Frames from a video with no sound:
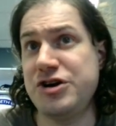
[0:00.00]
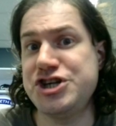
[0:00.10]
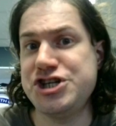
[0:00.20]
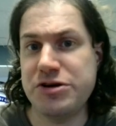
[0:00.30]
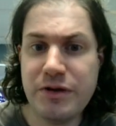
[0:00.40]

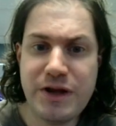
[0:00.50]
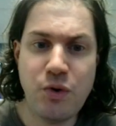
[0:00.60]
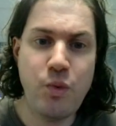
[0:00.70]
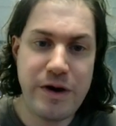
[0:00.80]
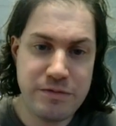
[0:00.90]
generally
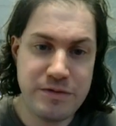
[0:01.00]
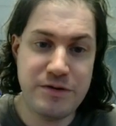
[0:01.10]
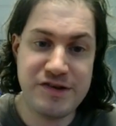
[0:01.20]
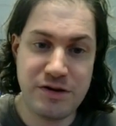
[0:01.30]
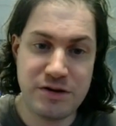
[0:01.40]
aware that
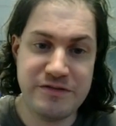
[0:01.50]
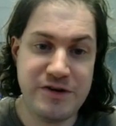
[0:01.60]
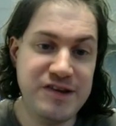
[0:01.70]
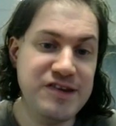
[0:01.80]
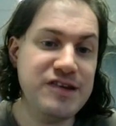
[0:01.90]
there's a lot of
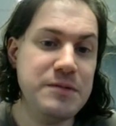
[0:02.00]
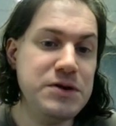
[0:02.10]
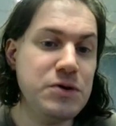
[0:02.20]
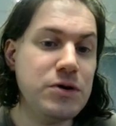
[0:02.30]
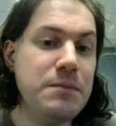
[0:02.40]
racism
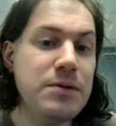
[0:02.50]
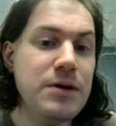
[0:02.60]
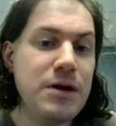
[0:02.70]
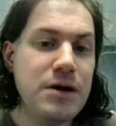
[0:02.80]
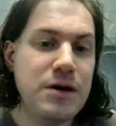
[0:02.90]
in Europe.
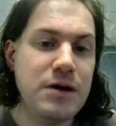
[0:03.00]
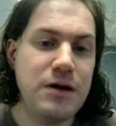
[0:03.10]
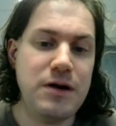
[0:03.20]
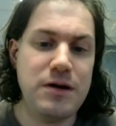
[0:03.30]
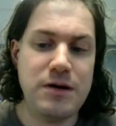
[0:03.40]

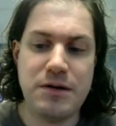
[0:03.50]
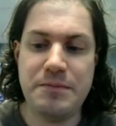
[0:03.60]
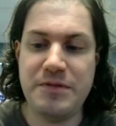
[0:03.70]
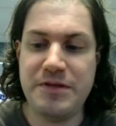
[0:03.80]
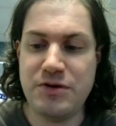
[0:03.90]

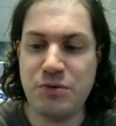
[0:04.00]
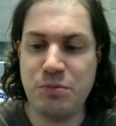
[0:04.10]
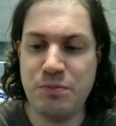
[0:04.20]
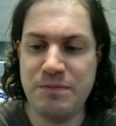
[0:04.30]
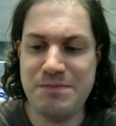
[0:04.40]
They
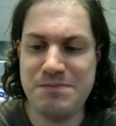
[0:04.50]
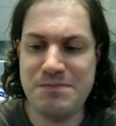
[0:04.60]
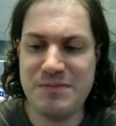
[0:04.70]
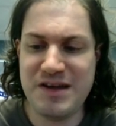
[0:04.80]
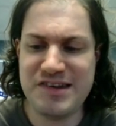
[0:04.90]
know
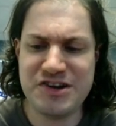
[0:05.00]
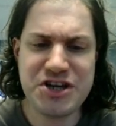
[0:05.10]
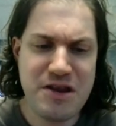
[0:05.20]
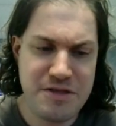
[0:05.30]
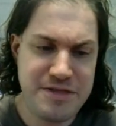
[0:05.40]

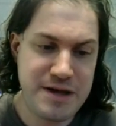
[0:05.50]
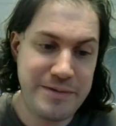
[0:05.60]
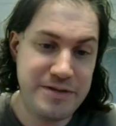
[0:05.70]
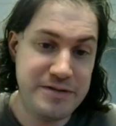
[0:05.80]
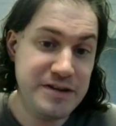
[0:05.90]
essentially nothing
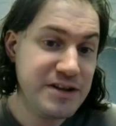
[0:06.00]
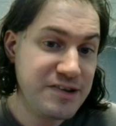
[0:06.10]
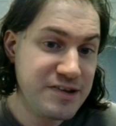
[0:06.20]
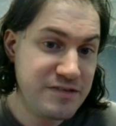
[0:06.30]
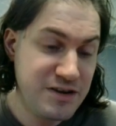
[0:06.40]
about the
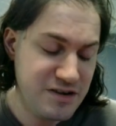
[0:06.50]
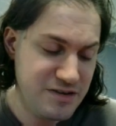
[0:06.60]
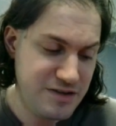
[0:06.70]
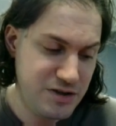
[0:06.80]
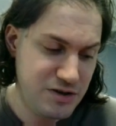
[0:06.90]
details of it,
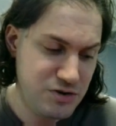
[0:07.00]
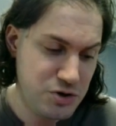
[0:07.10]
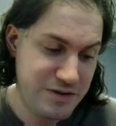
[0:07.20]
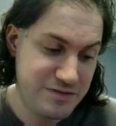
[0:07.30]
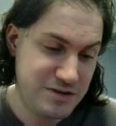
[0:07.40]
and they
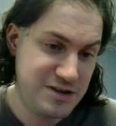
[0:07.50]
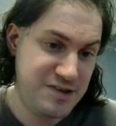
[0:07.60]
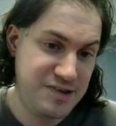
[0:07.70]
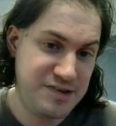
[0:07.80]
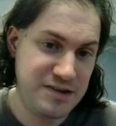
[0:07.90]
know even
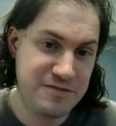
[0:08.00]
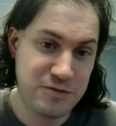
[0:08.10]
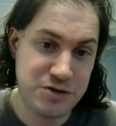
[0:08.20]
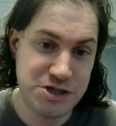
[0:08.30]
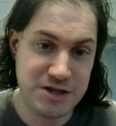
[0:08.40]
less,
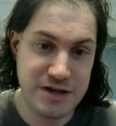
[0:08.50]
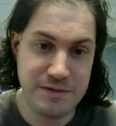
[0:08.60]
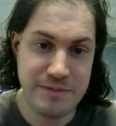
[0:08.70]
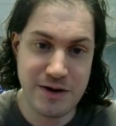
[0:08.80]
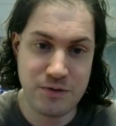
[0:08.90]
unfortunately,
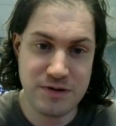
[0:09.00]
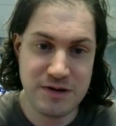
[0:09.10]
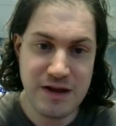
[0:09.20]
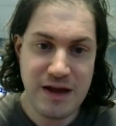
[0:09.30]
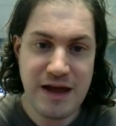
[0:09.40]
about
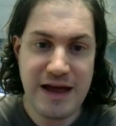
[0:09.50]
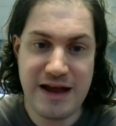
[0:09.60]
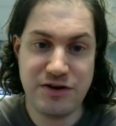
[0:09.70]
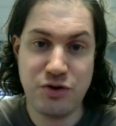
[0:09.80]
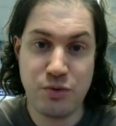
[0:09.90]

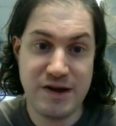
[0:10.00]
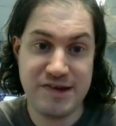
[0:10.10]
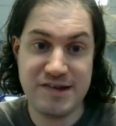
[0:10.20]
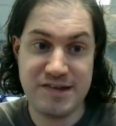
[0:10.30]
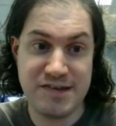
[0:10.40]

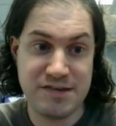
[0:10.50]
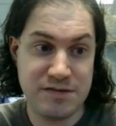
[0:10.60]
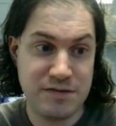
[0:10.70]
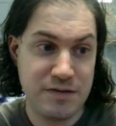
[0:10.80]
anti-racist